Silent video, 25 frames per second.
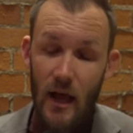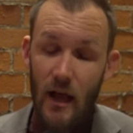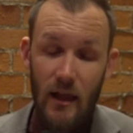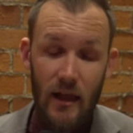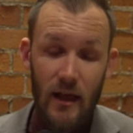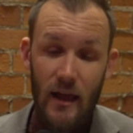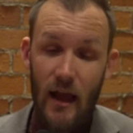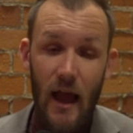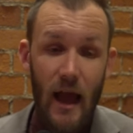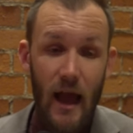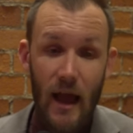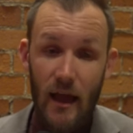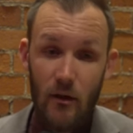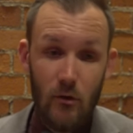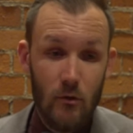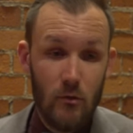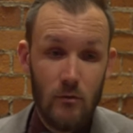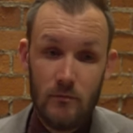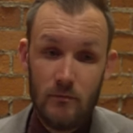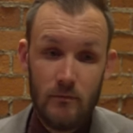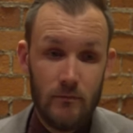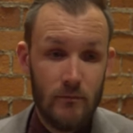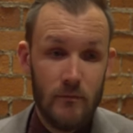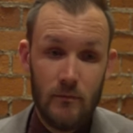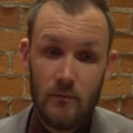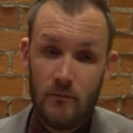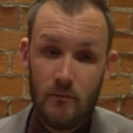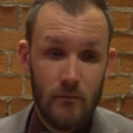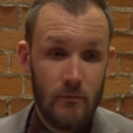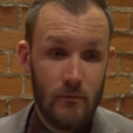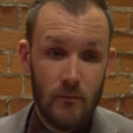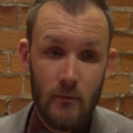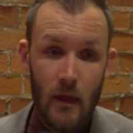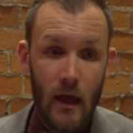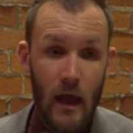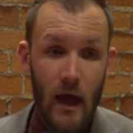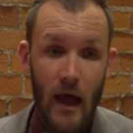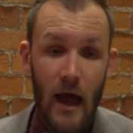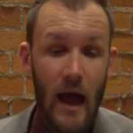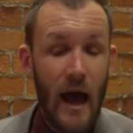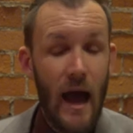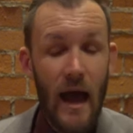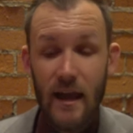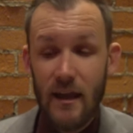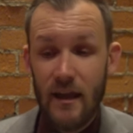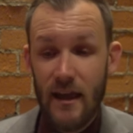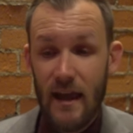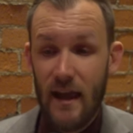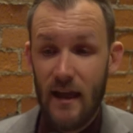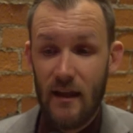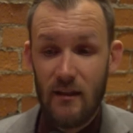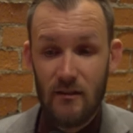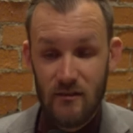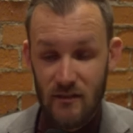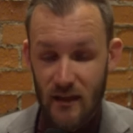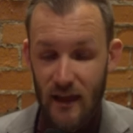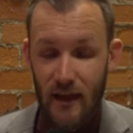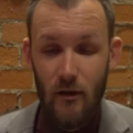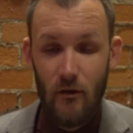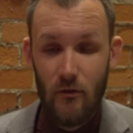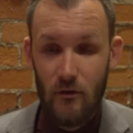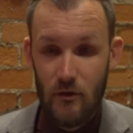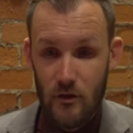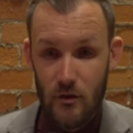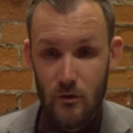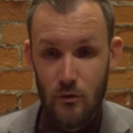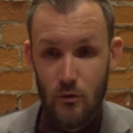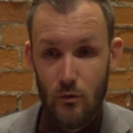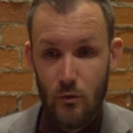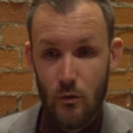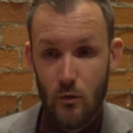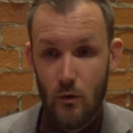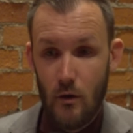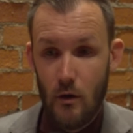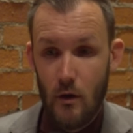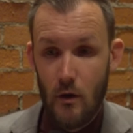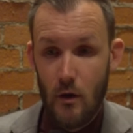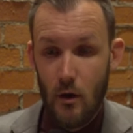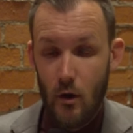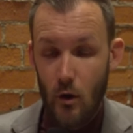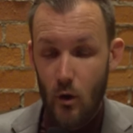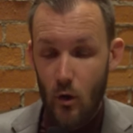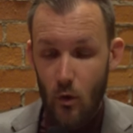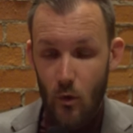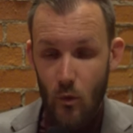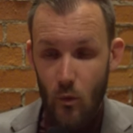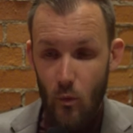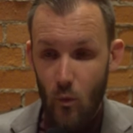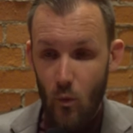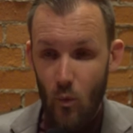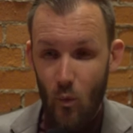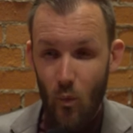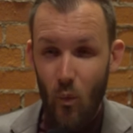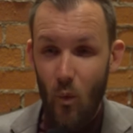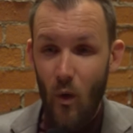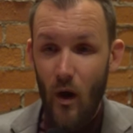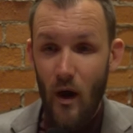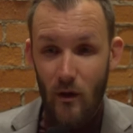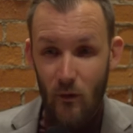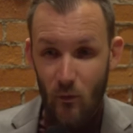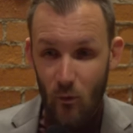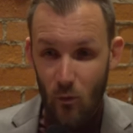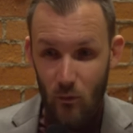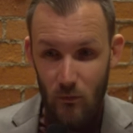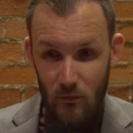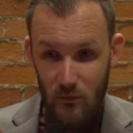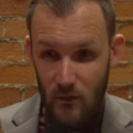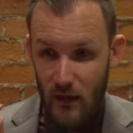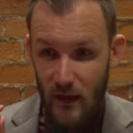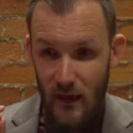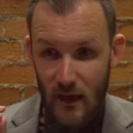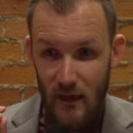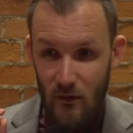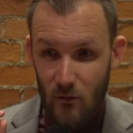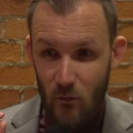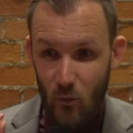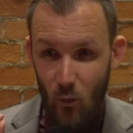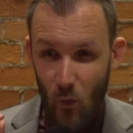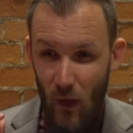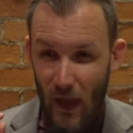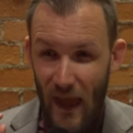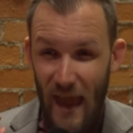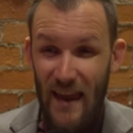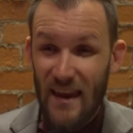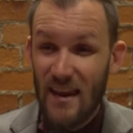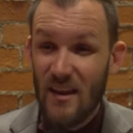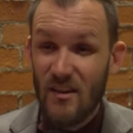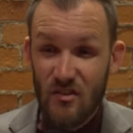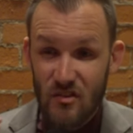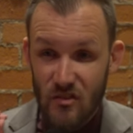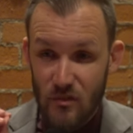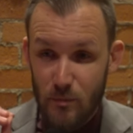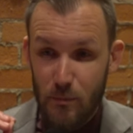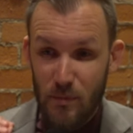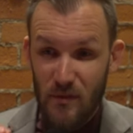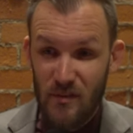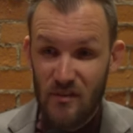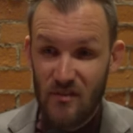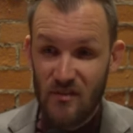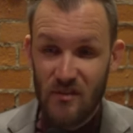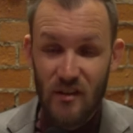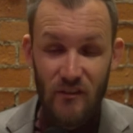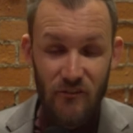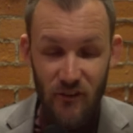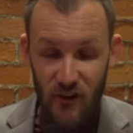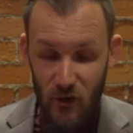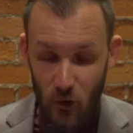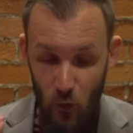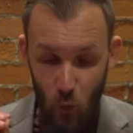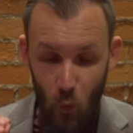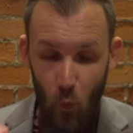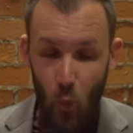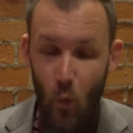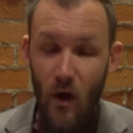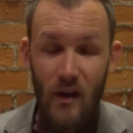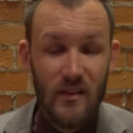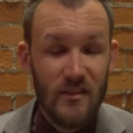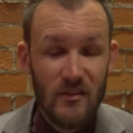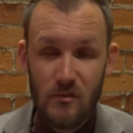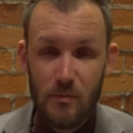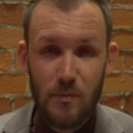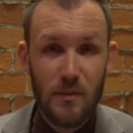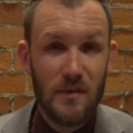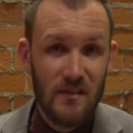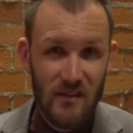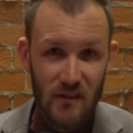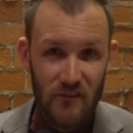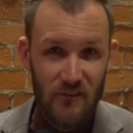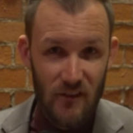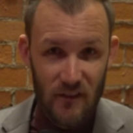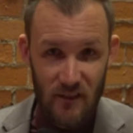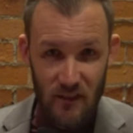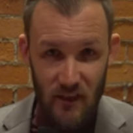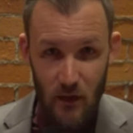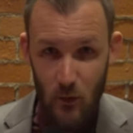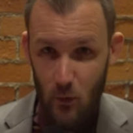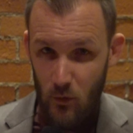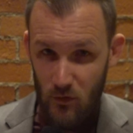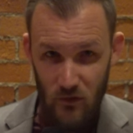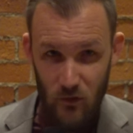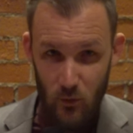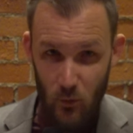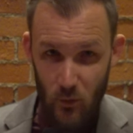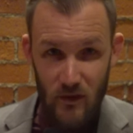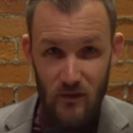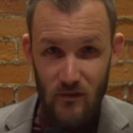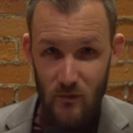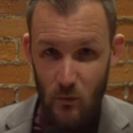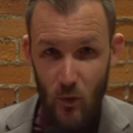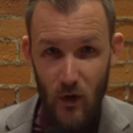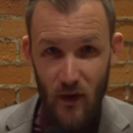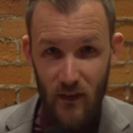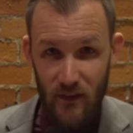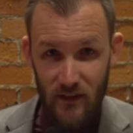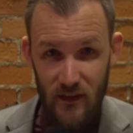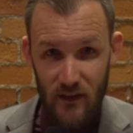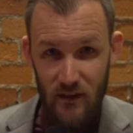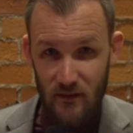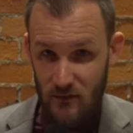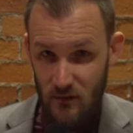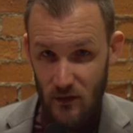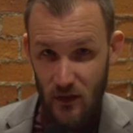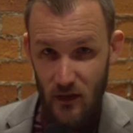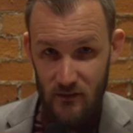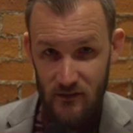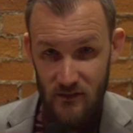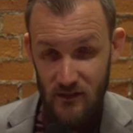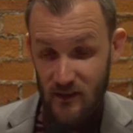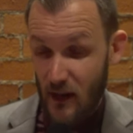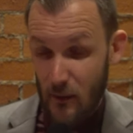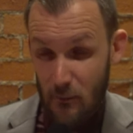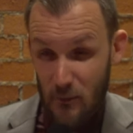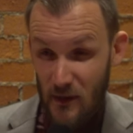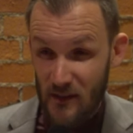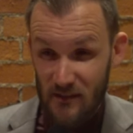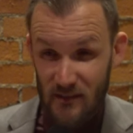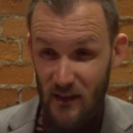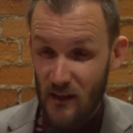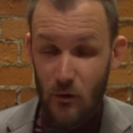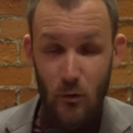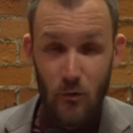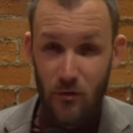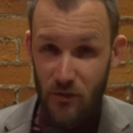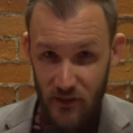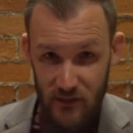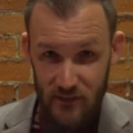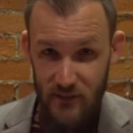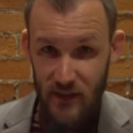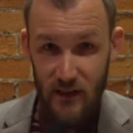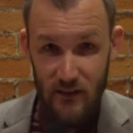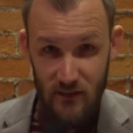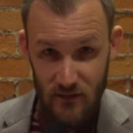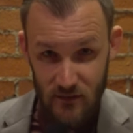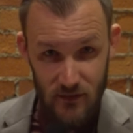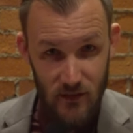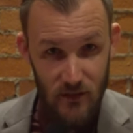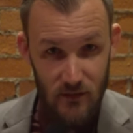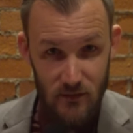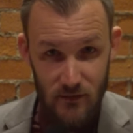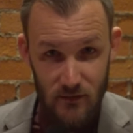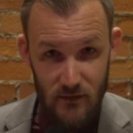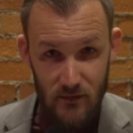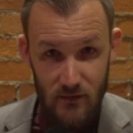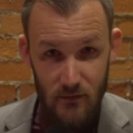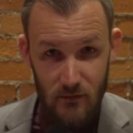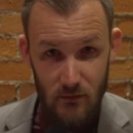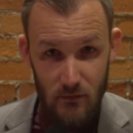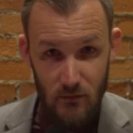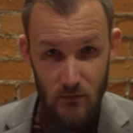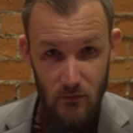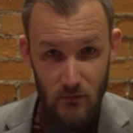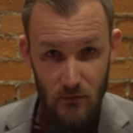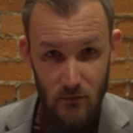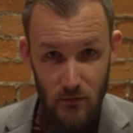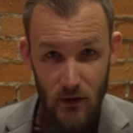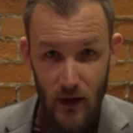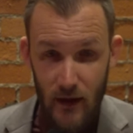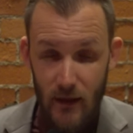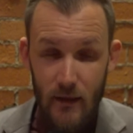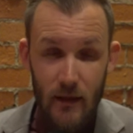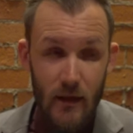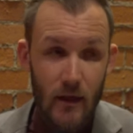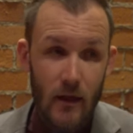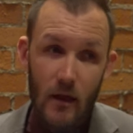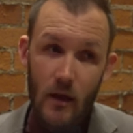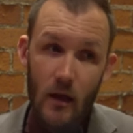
Like, I can't tell you what any specific or one specific thing was the reason why the Kings lost tonight, because I don't think that exists, right?